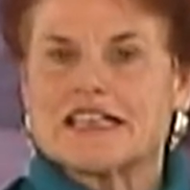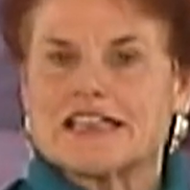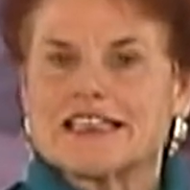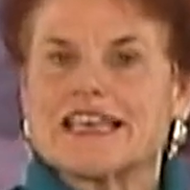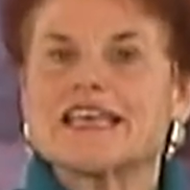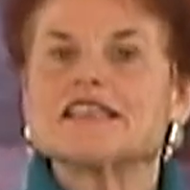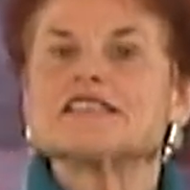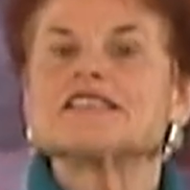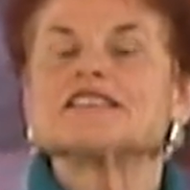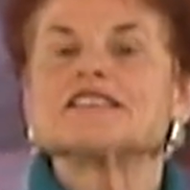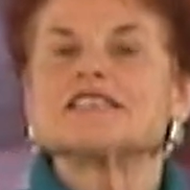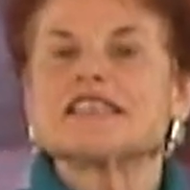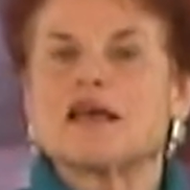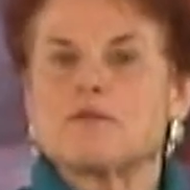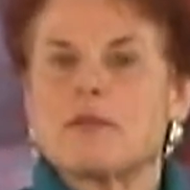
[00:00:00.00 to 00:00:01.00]

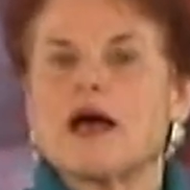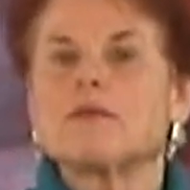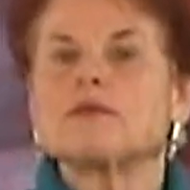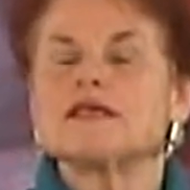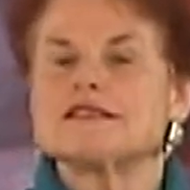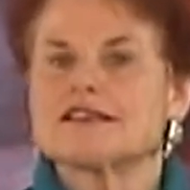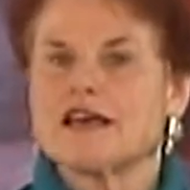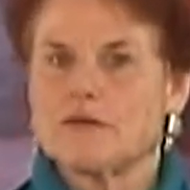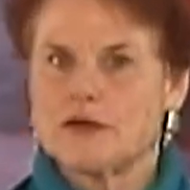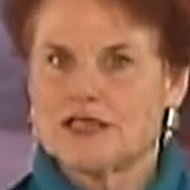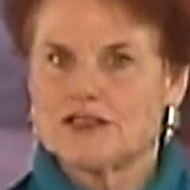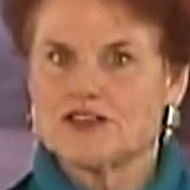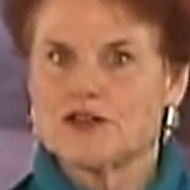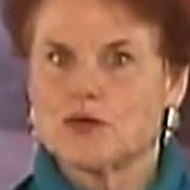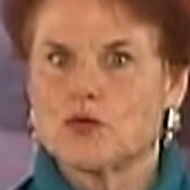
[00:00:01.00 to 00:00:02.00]
kittens and puppies come
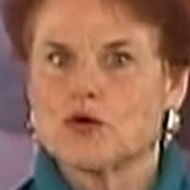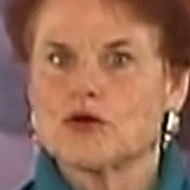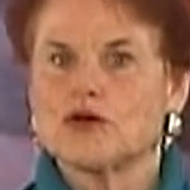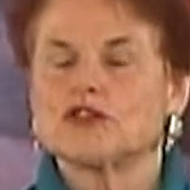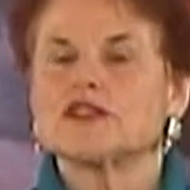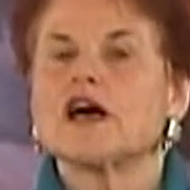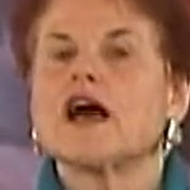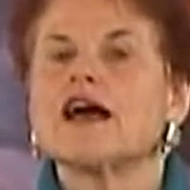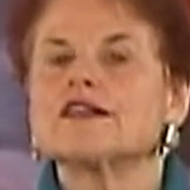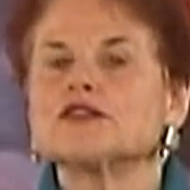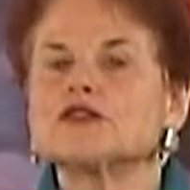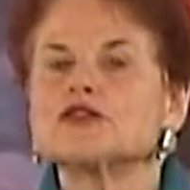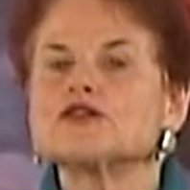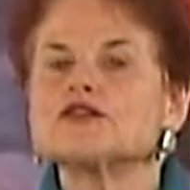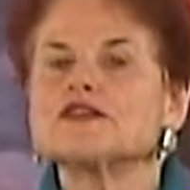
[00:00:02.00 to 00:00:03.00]
into the world. I
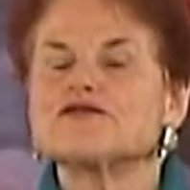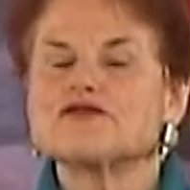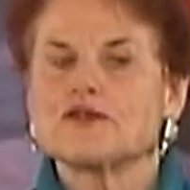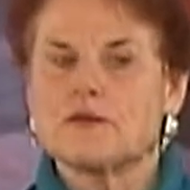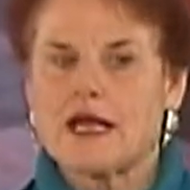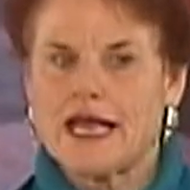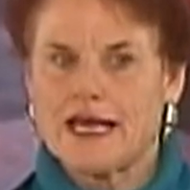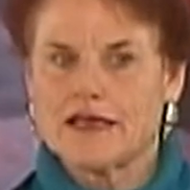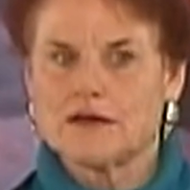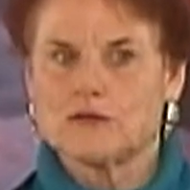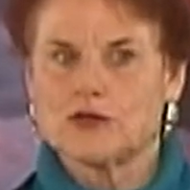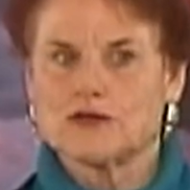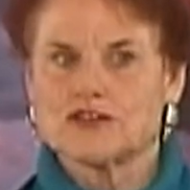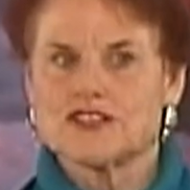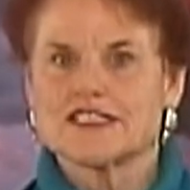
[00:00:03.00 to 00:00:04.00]
learned it from
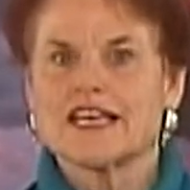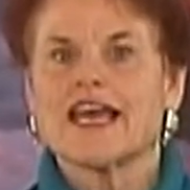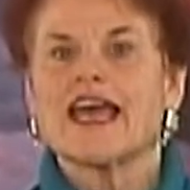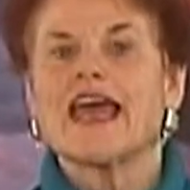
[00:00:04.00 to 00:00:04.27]
animals.